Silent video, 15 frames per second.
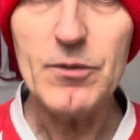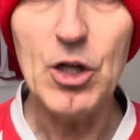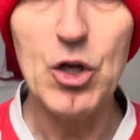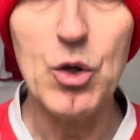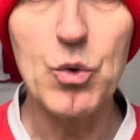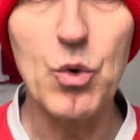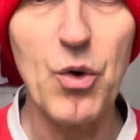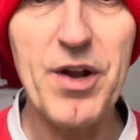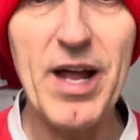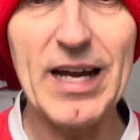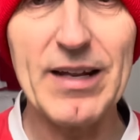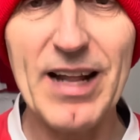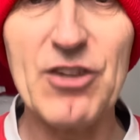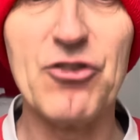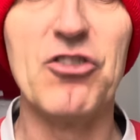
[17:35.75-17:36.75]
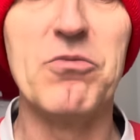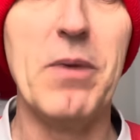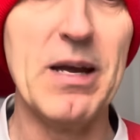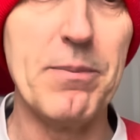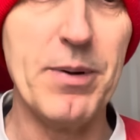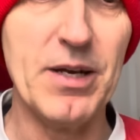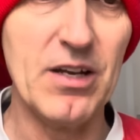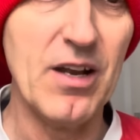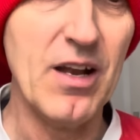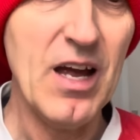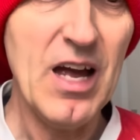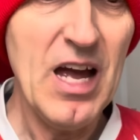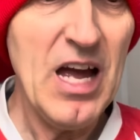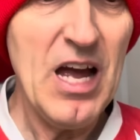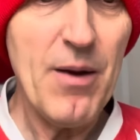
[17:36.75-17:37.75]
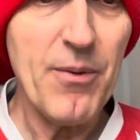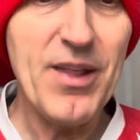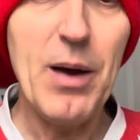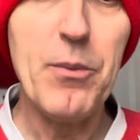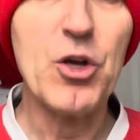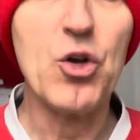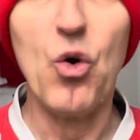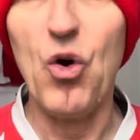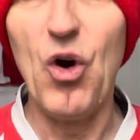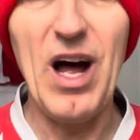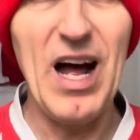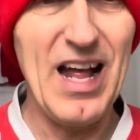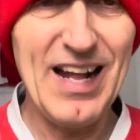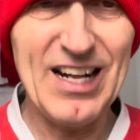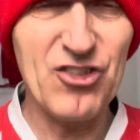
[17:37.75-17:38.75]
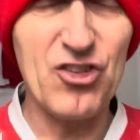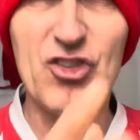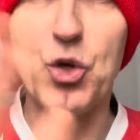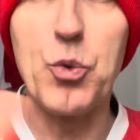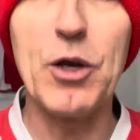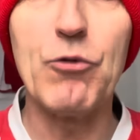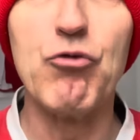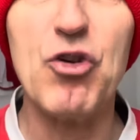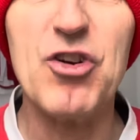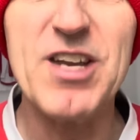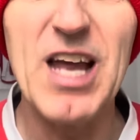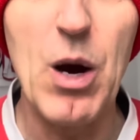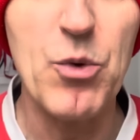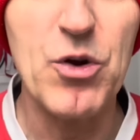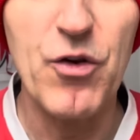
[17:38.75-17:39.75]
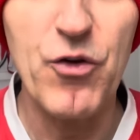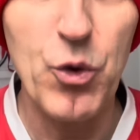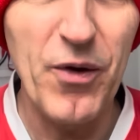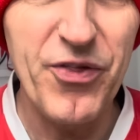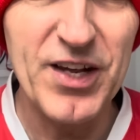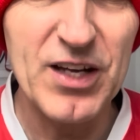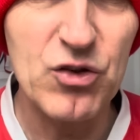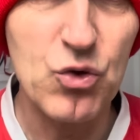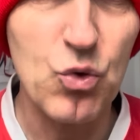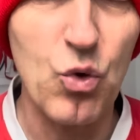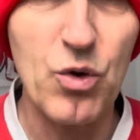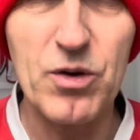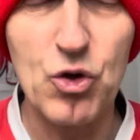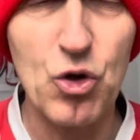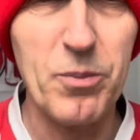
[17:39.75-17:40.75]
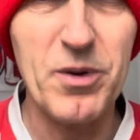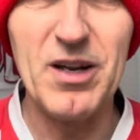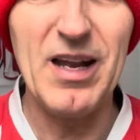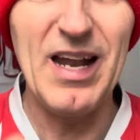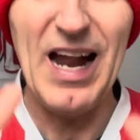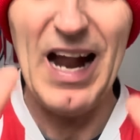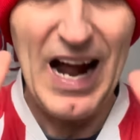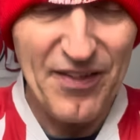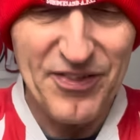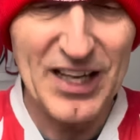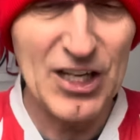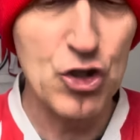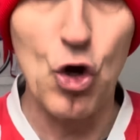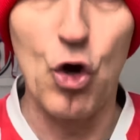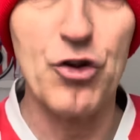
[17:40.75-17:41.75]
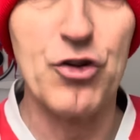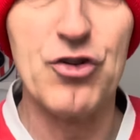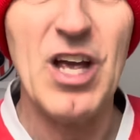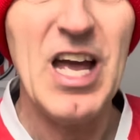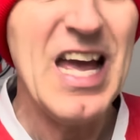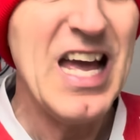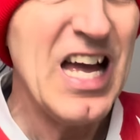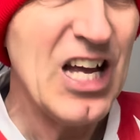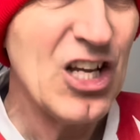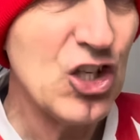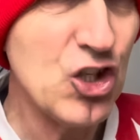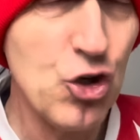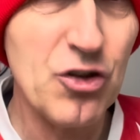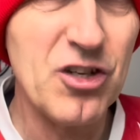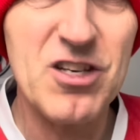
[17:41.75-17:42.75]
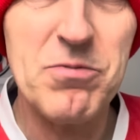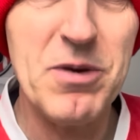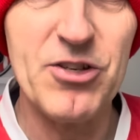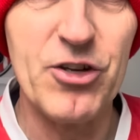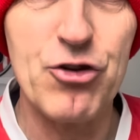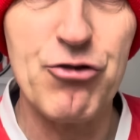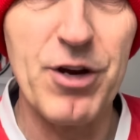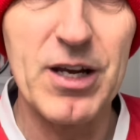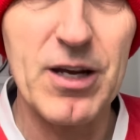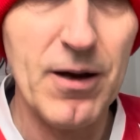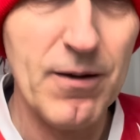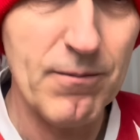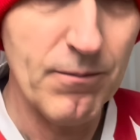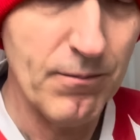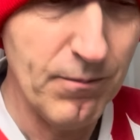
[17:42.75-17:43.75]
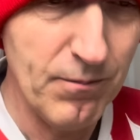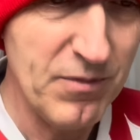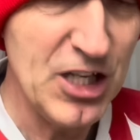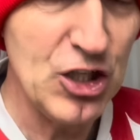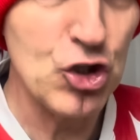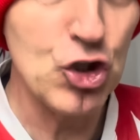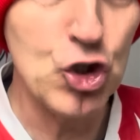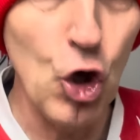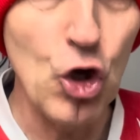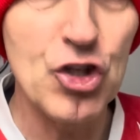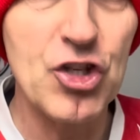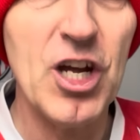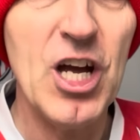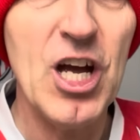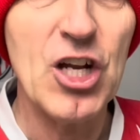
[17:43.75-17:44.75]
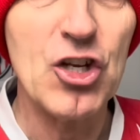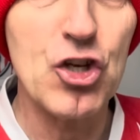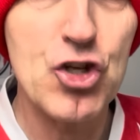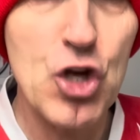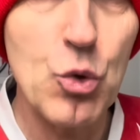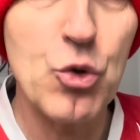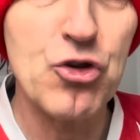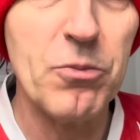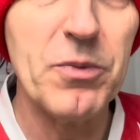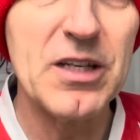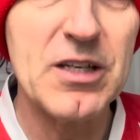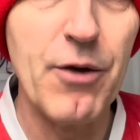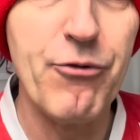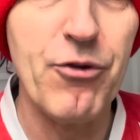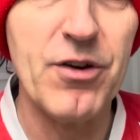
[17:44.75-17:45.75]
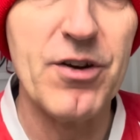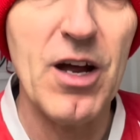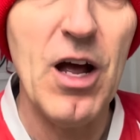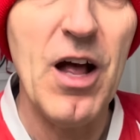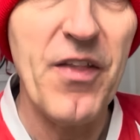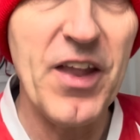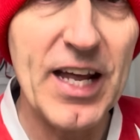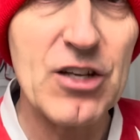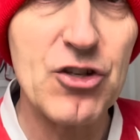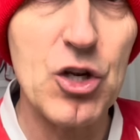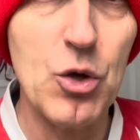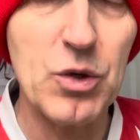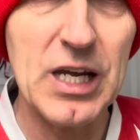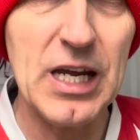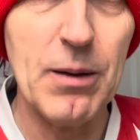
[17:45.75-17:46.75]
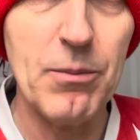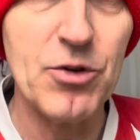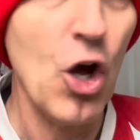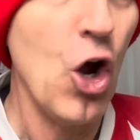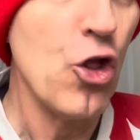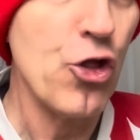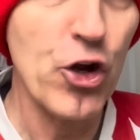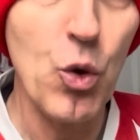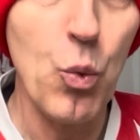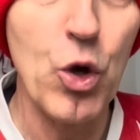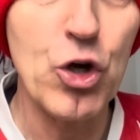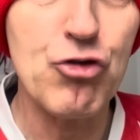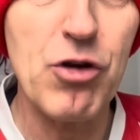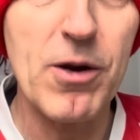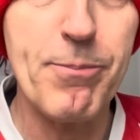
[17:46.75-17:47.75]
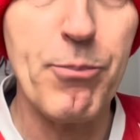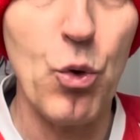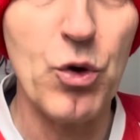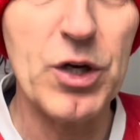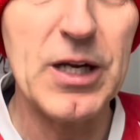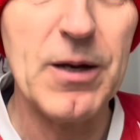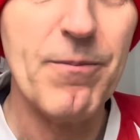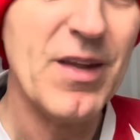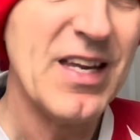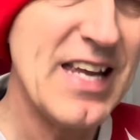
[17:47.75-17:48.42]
Luke O'Nine. That's just my opinion. But there we go. That's the quick rundown of who I think is coming in. I think Dodds shouldn't miss a trick. He's got to do something different the next two games. Not a one-trick pony.